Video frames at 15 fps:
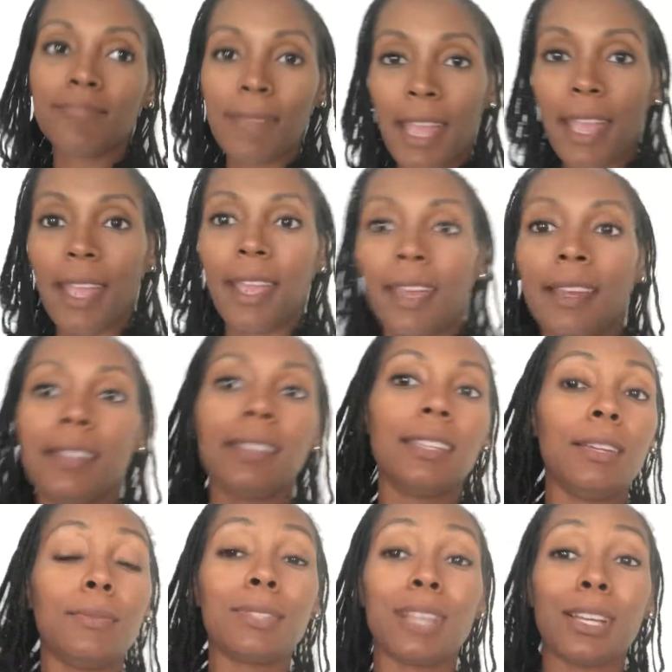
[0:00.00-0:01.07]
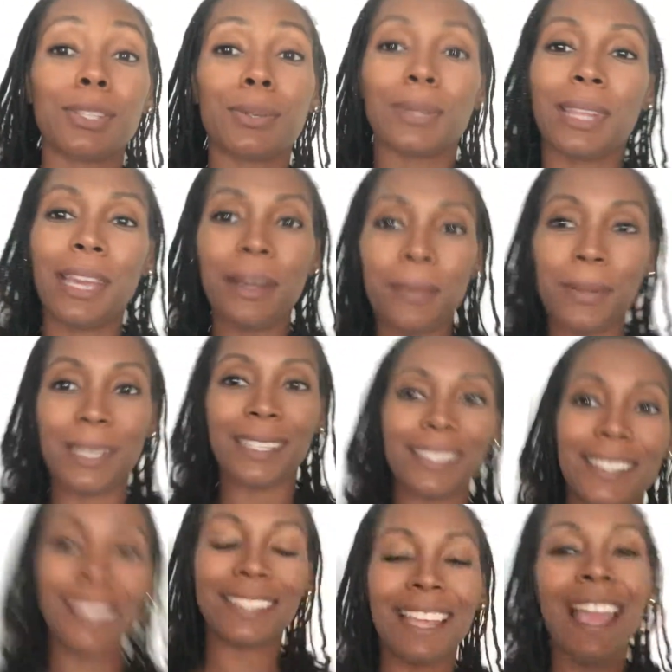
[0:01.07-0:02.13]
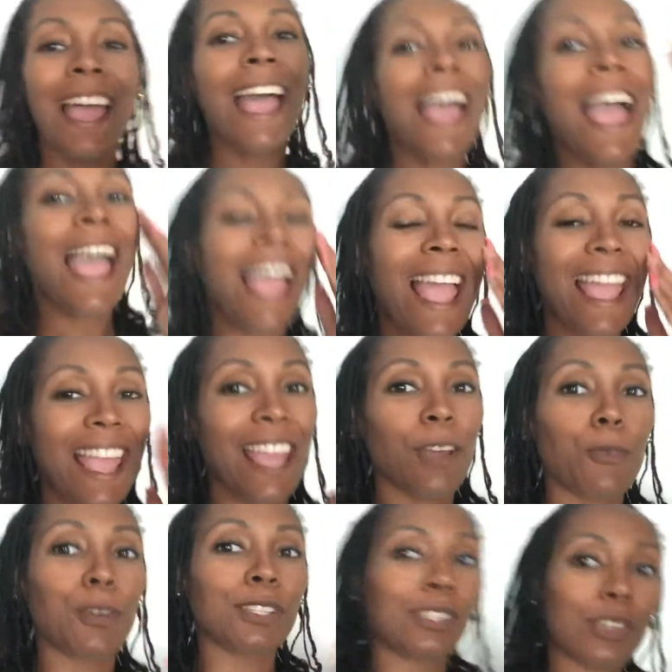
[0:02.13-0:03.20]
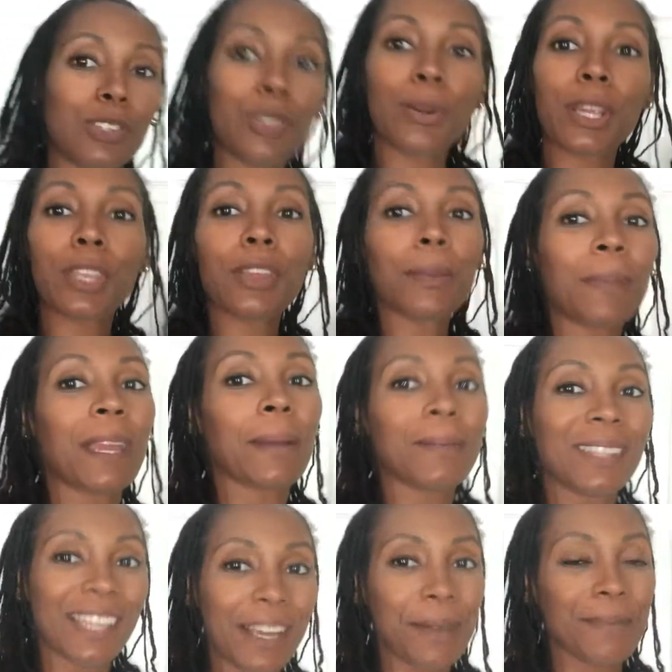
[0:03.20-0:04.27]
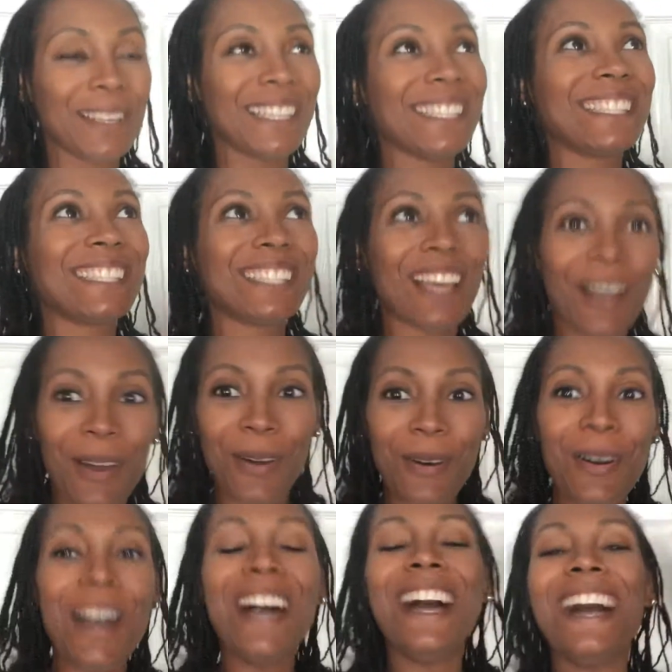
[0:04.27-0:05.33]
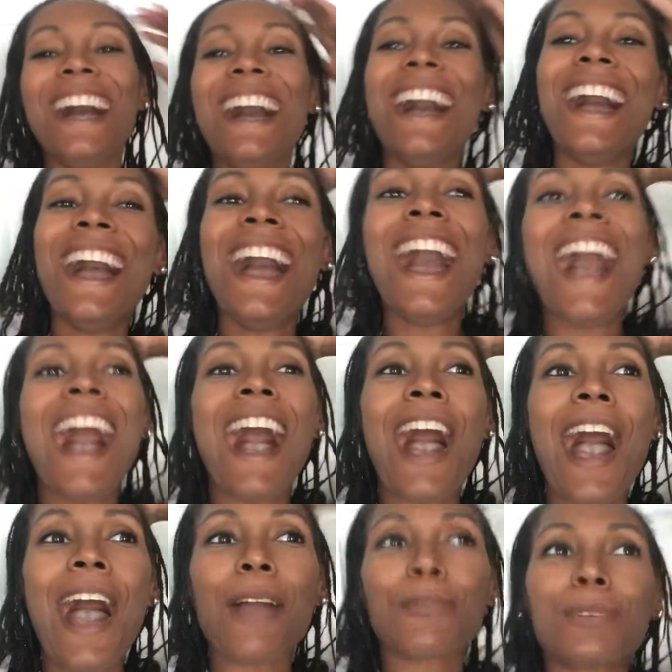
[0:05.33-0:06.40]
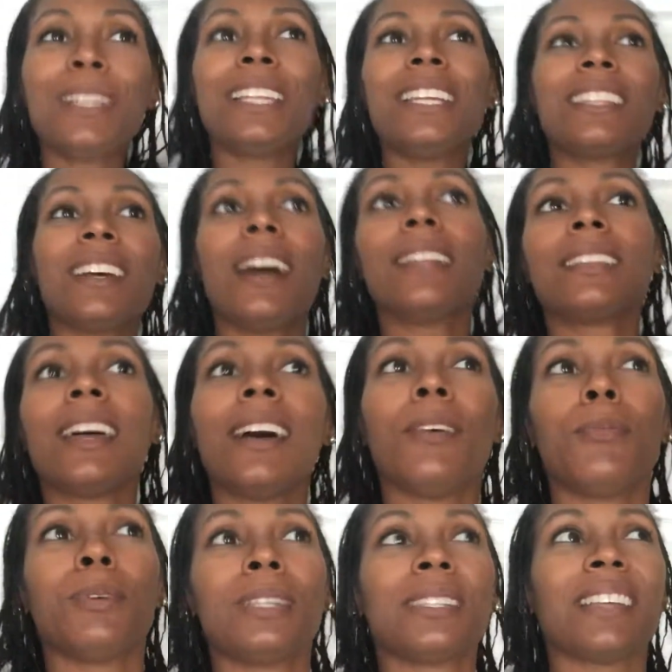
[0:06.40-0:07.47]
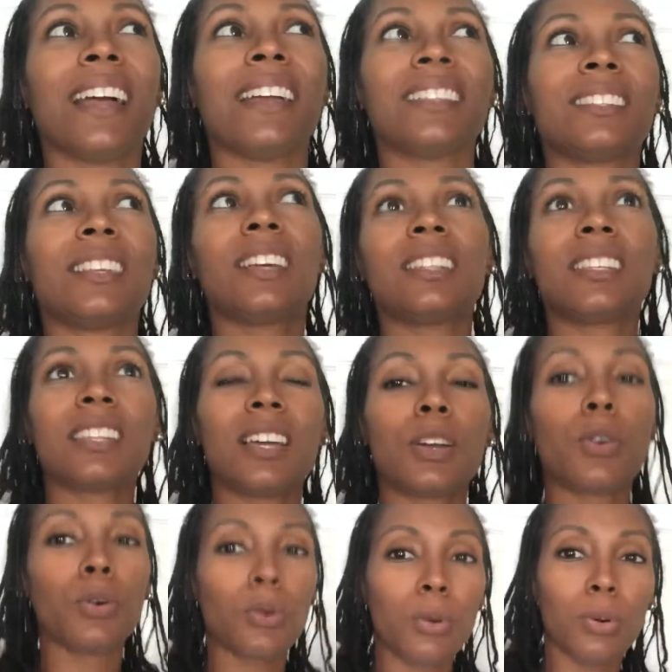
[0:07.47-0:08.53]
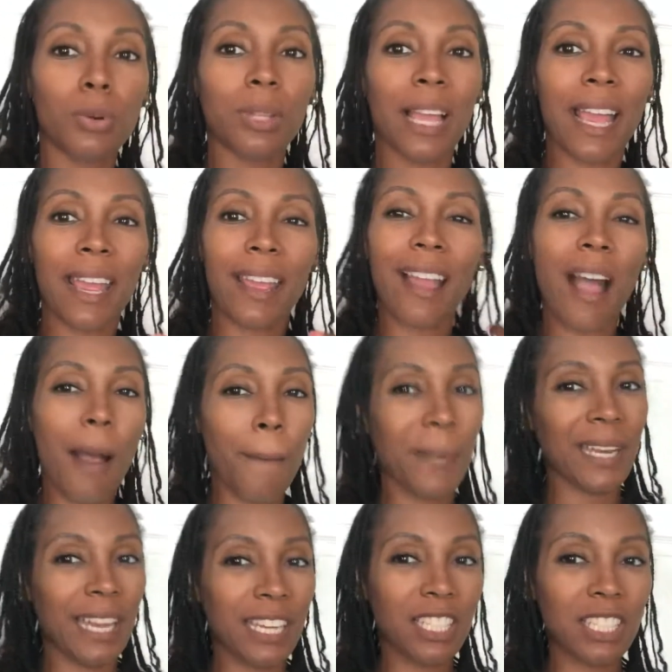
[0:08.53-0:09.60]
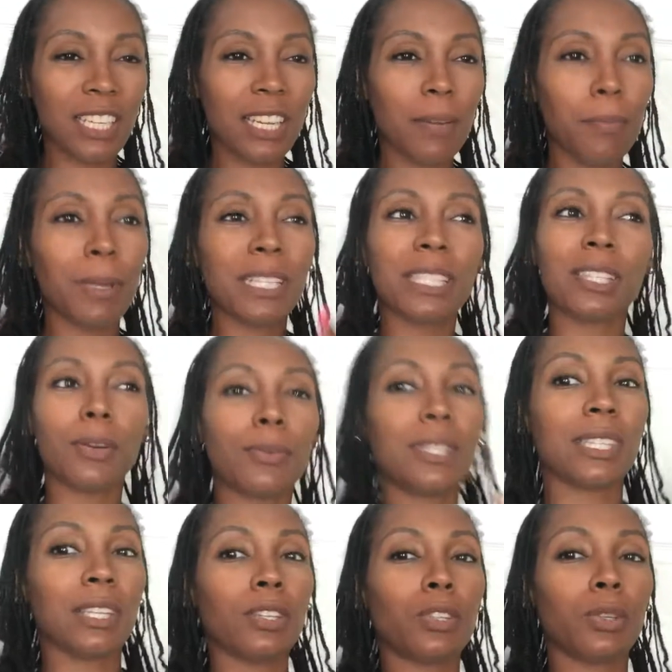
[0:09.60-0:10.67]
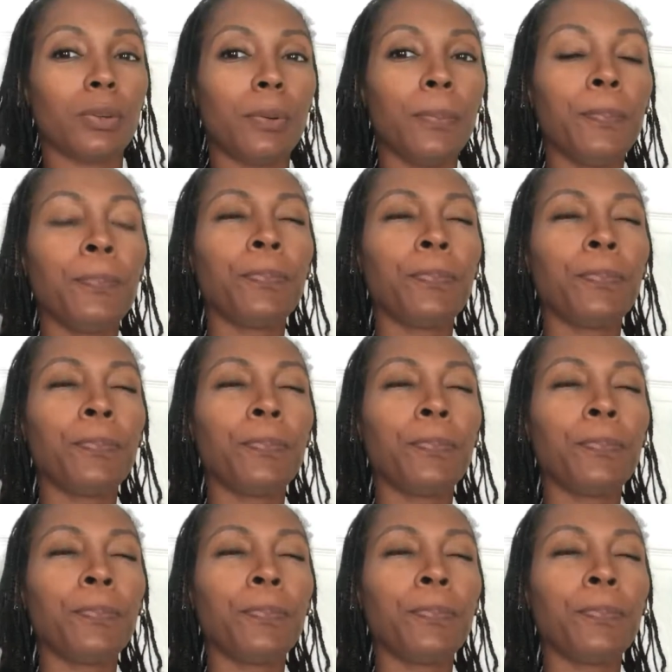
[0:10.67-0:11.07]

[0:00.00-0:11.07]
and he was also a therapist. And with social work, you can become a therapist. So I really thought that was like such a cool like combination, but so essential.